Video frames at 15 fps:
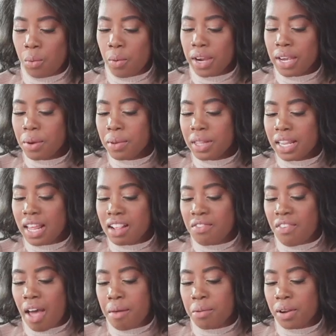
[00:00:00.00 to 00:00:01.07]
Working with less
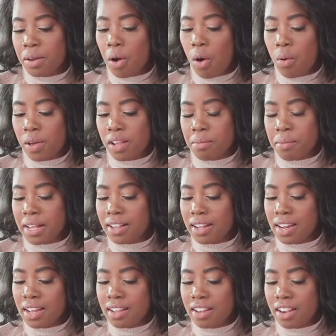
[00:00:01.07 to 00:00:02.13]
fabric always makes
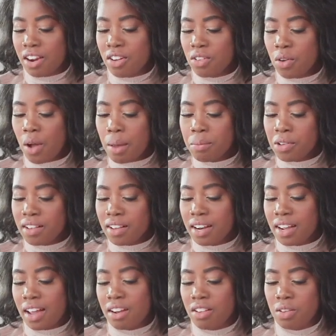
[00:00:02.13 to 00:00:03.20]
it easier, so I'm just
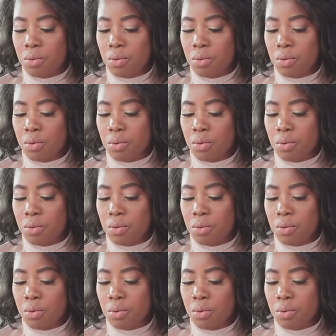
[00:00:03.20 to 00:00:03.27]
gonna cut a